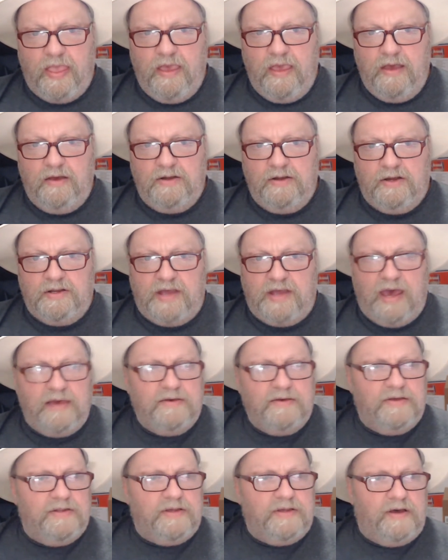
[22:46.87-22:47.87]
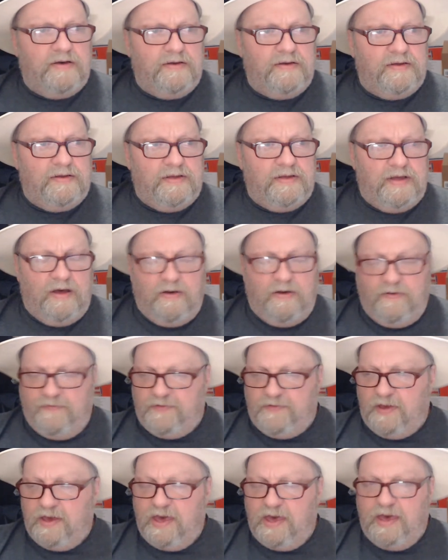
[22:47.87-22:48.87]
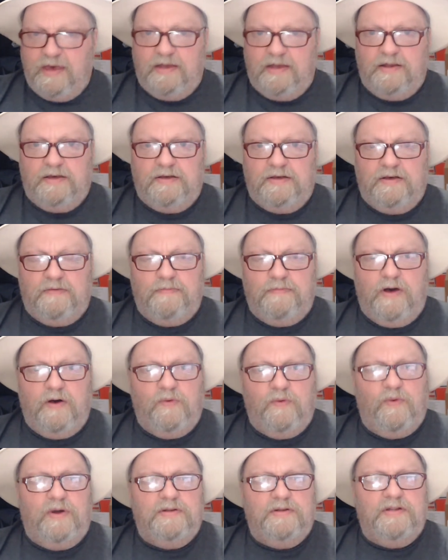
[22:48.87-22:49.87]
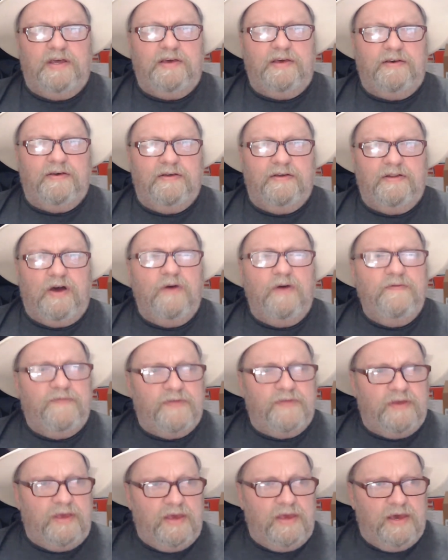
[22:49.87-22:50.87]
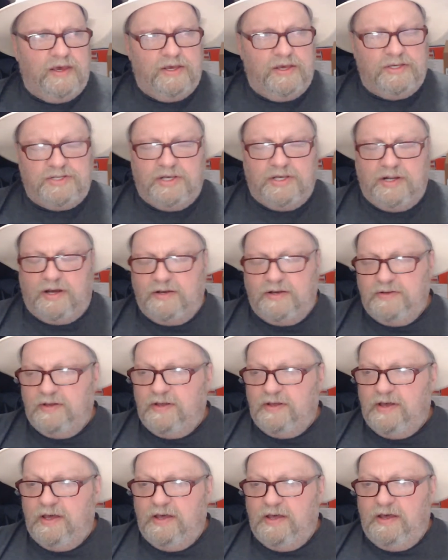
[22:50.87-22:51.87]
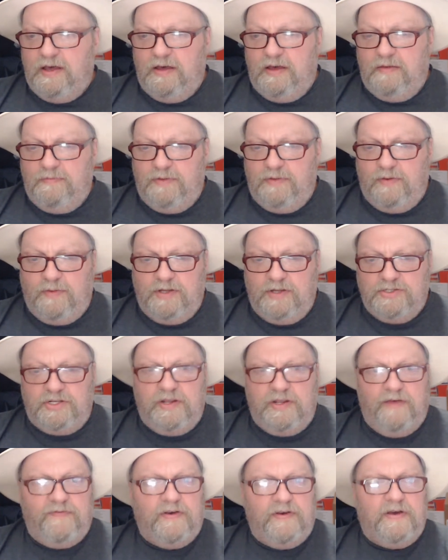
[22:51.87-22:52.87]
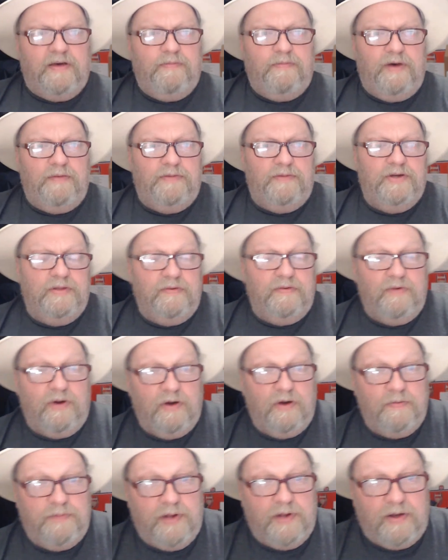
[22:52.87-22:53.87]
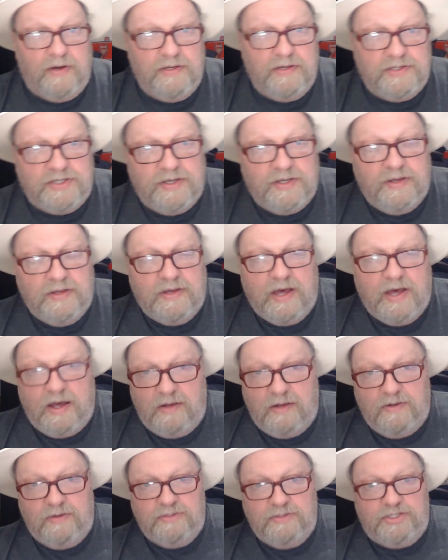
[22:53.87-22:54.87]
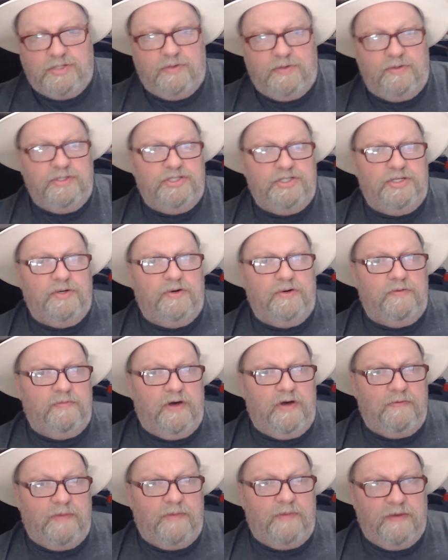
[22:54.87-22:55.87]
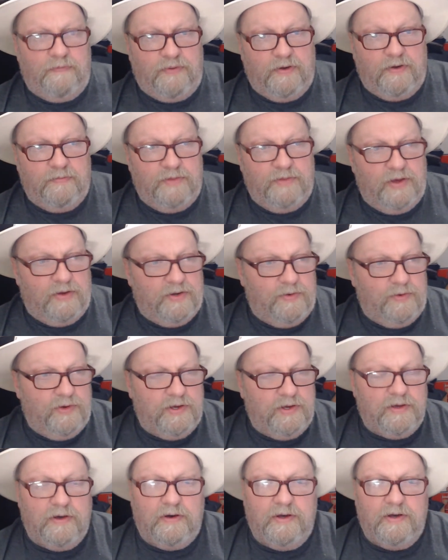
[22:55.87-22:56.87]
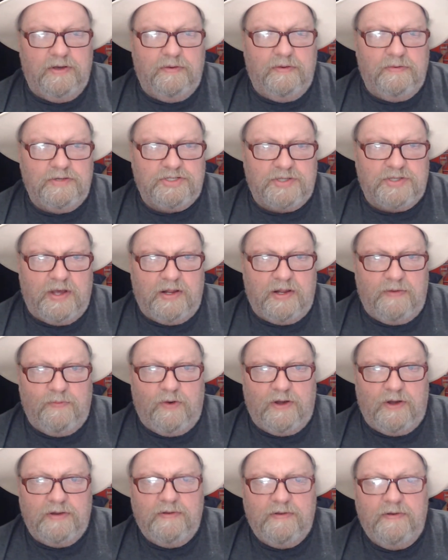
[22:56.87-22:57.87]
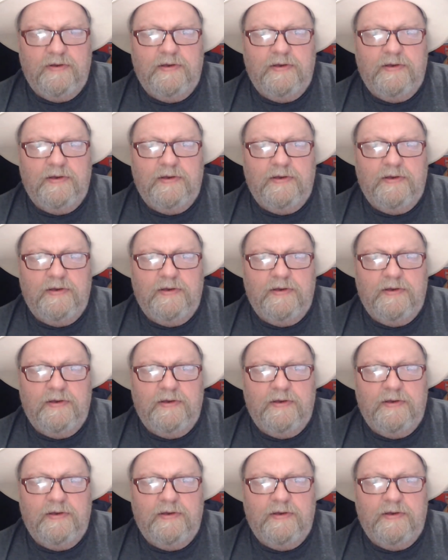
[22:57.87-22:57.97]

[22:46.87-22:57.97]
and I'd anchored up after getting a Mark 1 Lincoln over the years, you know, but one's never come up at the right price. Cut a long story short, my mate put me onto a guy who was selling one,